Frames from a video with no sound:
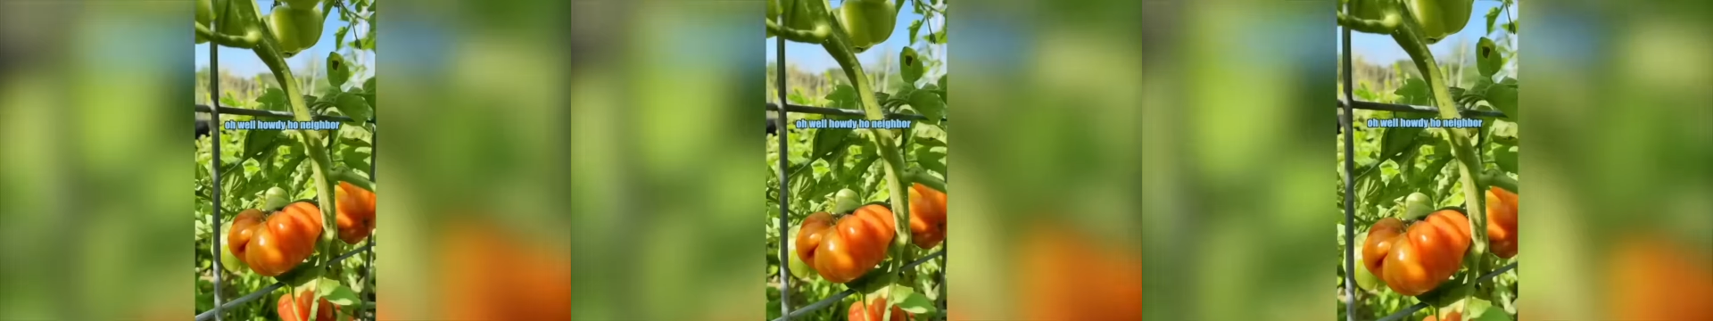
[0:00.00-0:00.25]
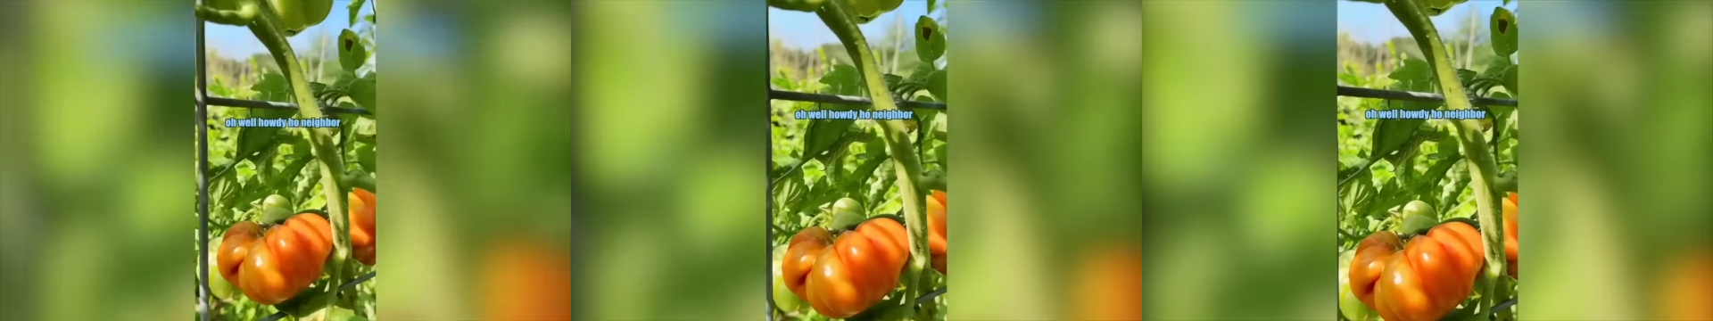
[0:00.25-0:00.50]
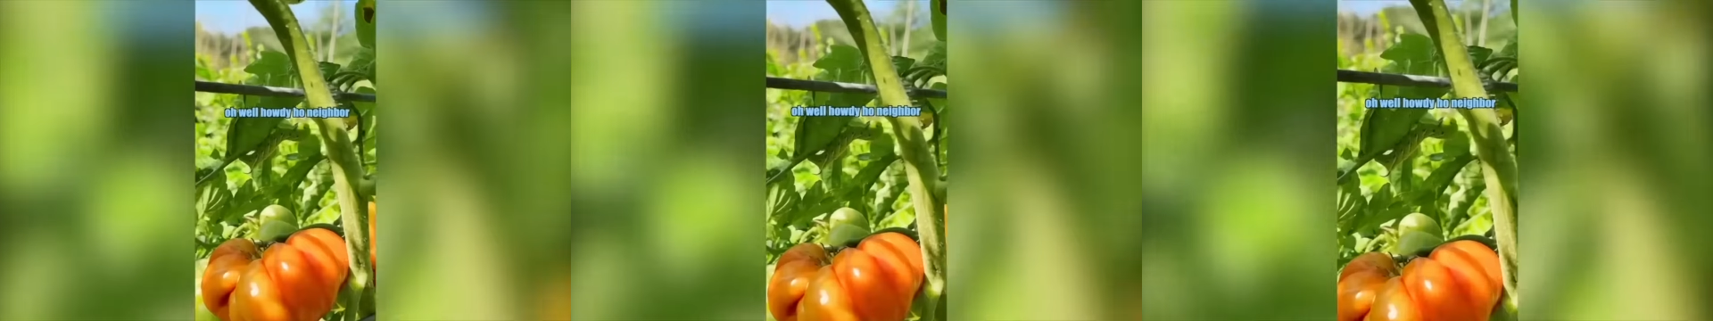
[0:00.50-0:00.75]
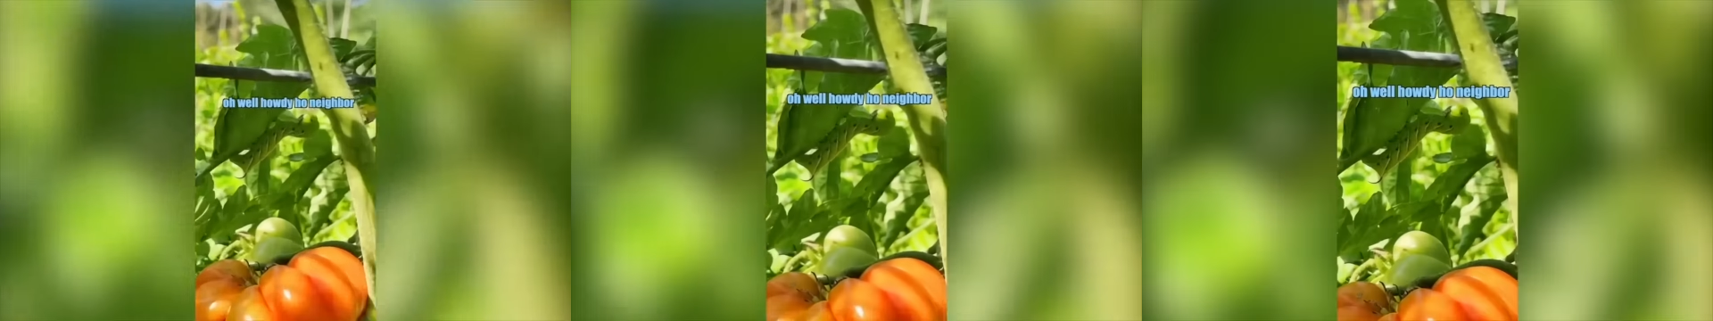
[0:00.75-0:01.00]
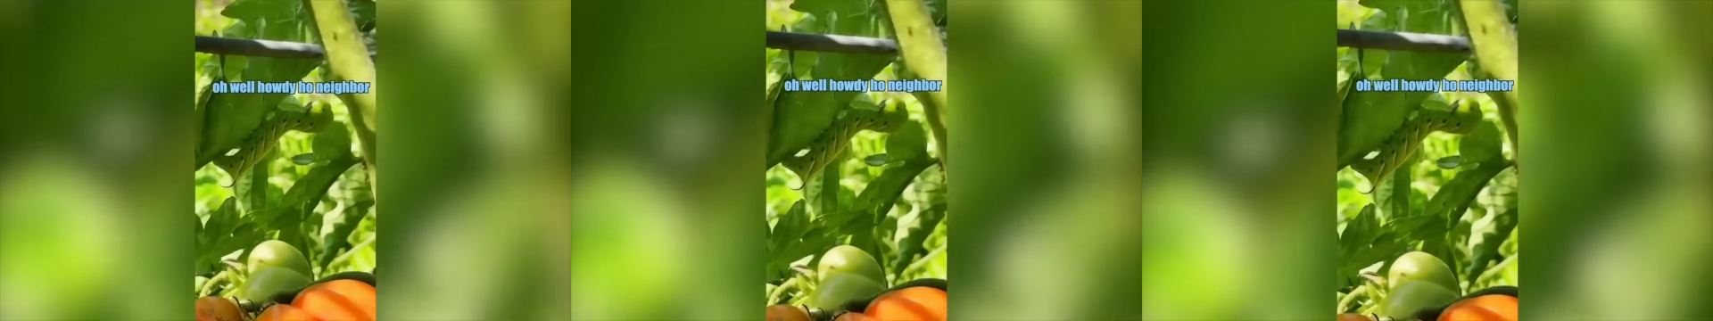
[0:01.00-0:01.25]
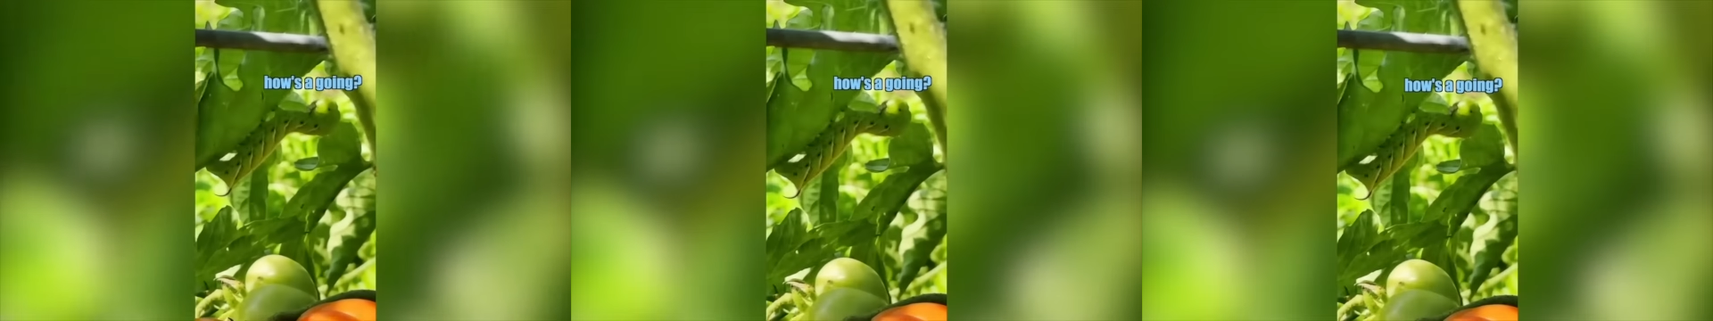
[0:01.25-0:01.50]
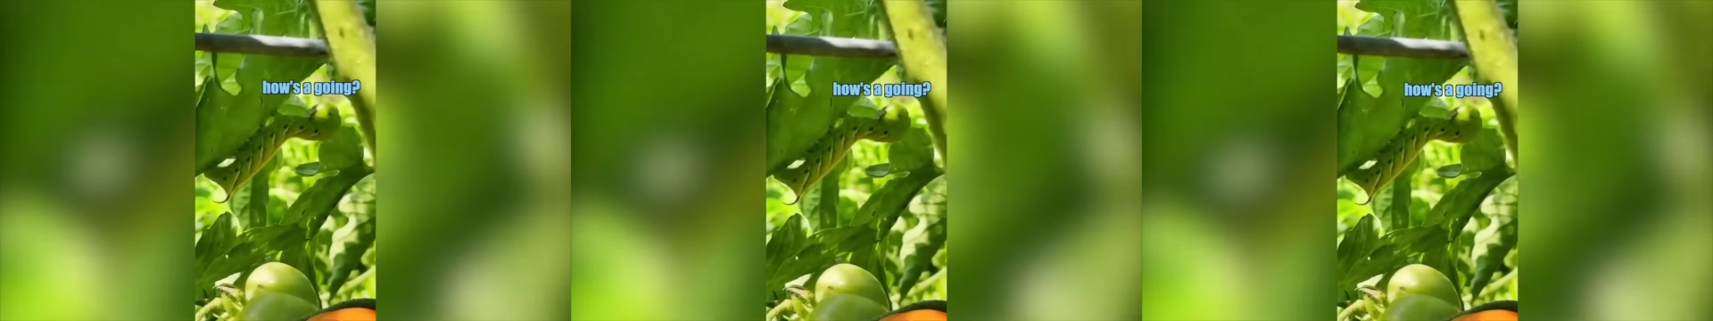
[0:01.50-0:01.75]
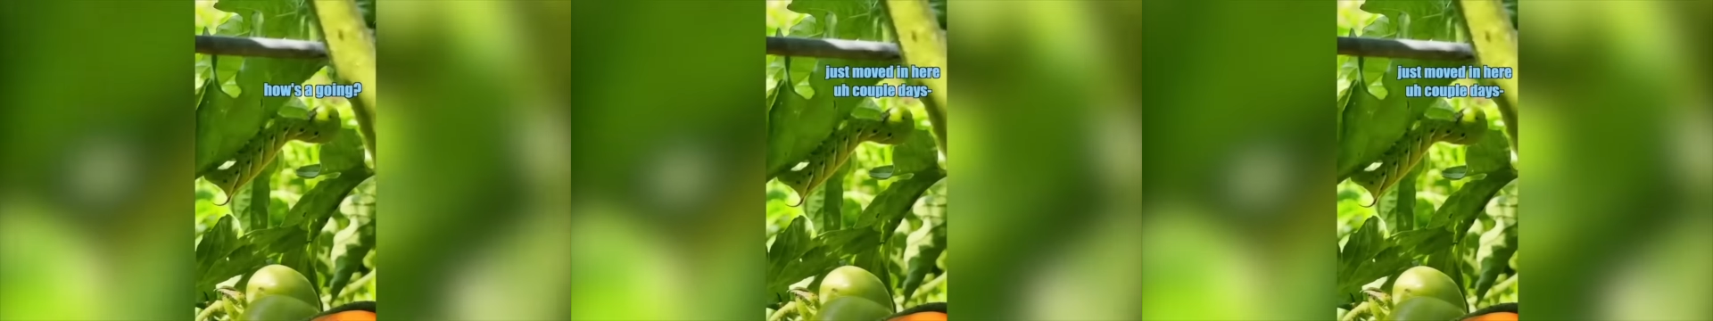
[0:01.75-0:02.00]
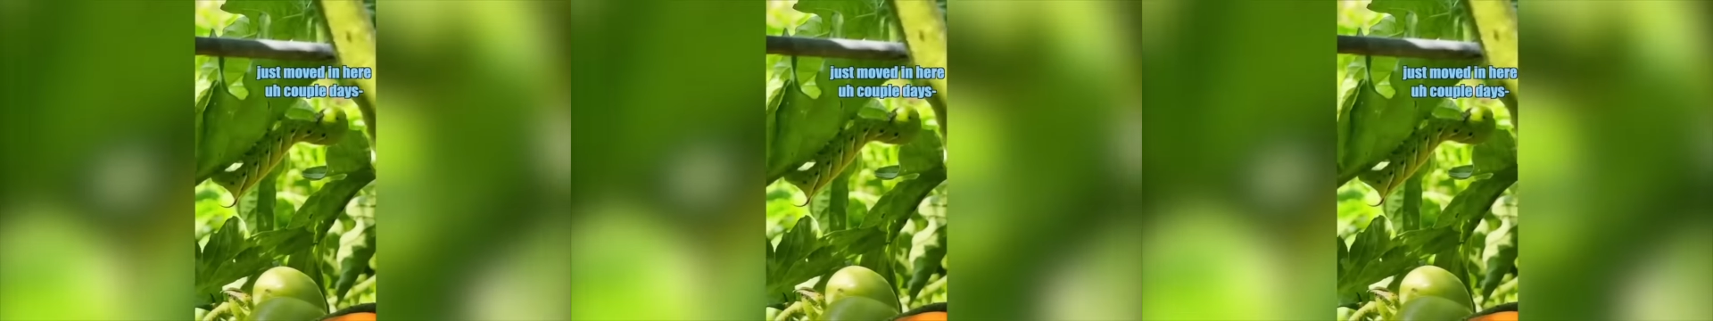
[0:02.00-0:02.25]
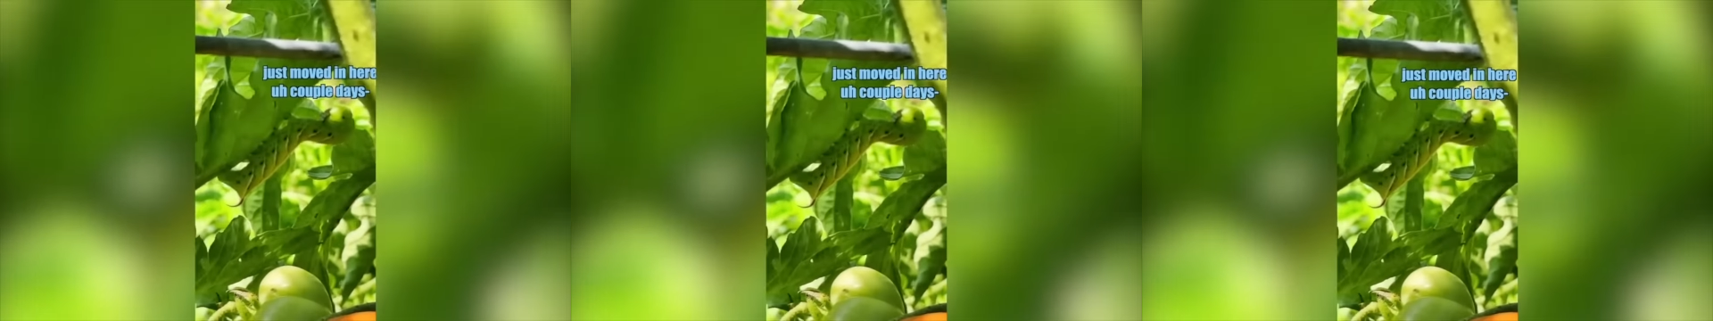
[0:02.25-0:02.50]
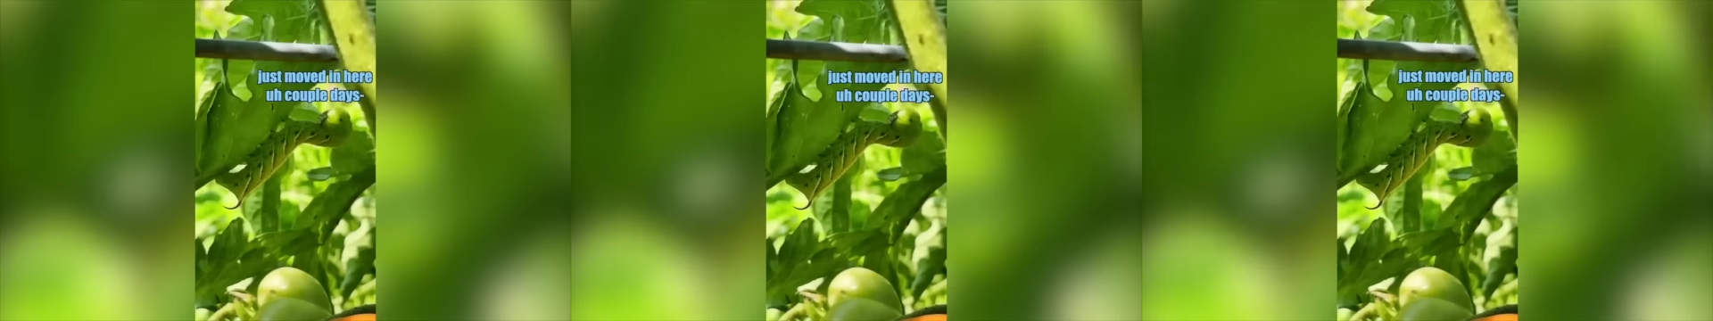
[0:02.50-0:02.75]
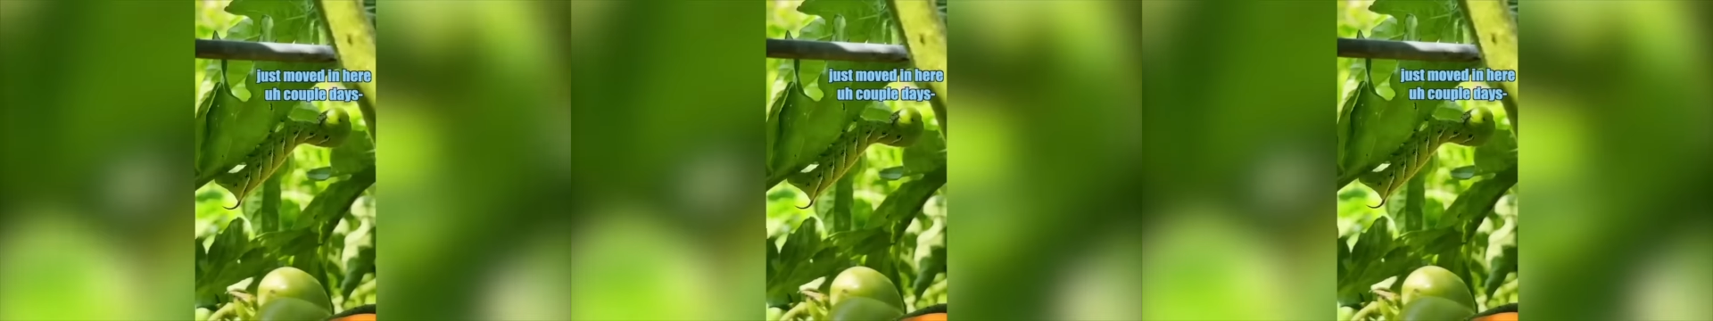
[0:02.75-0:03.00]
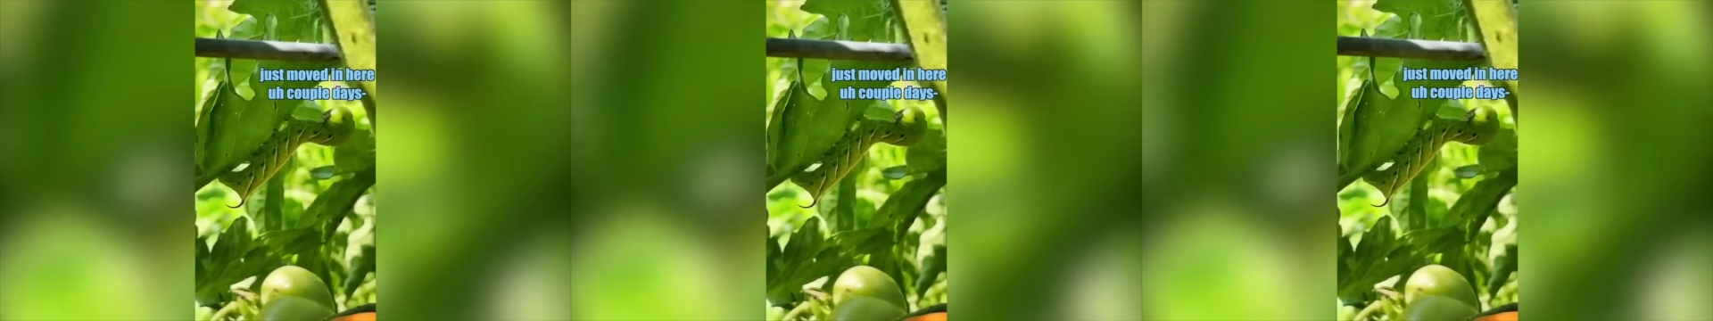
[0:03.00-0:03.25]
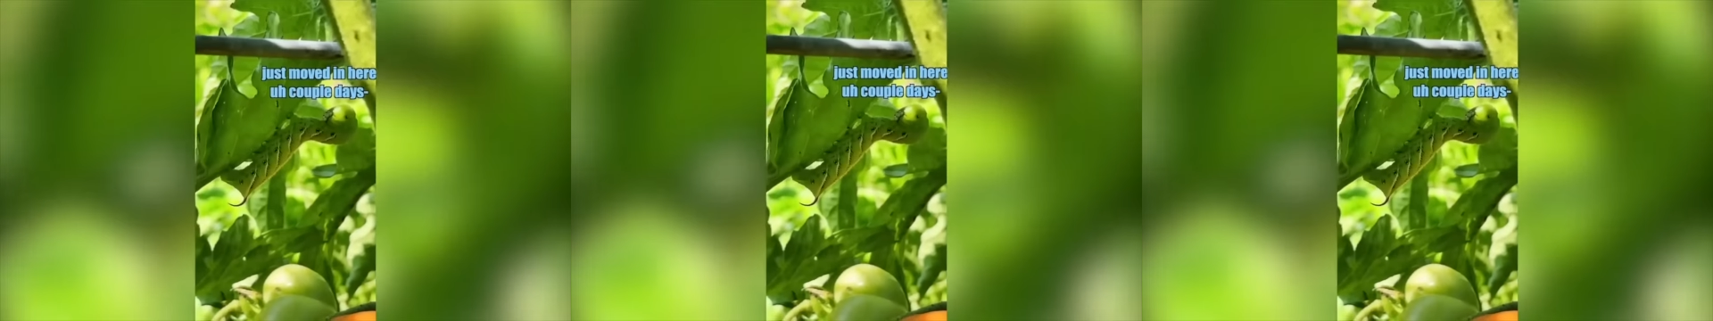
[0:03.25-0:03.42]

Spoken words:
Nobody's mouth can be seen.